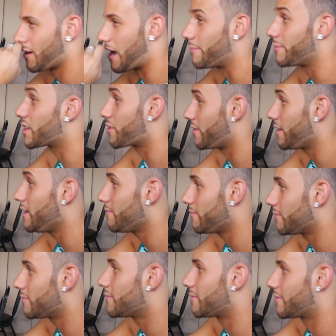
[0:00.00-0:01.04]
I'm the cream,
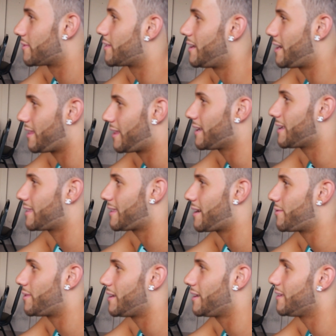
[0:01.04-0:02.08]
and I like it
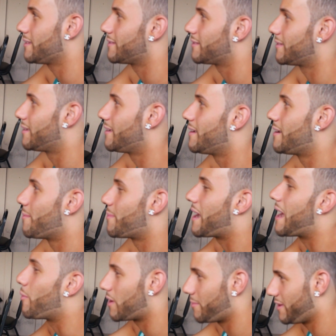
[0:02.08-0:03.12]
that way but
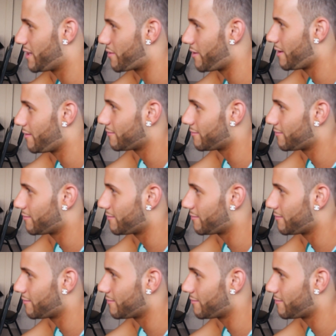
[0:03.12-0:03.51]
I want to be cream.